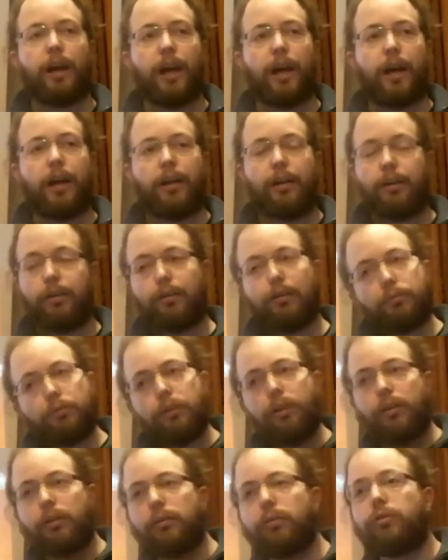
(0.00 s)
And
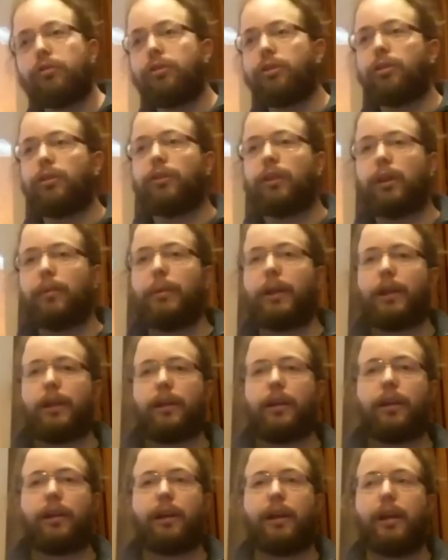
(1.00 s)
you know, so they
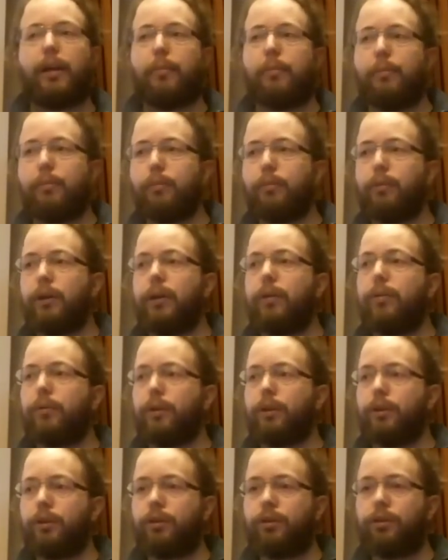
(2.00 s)
make a claim: we
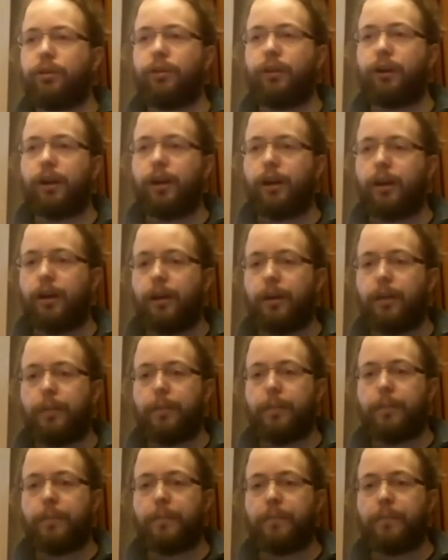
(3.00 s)
want um,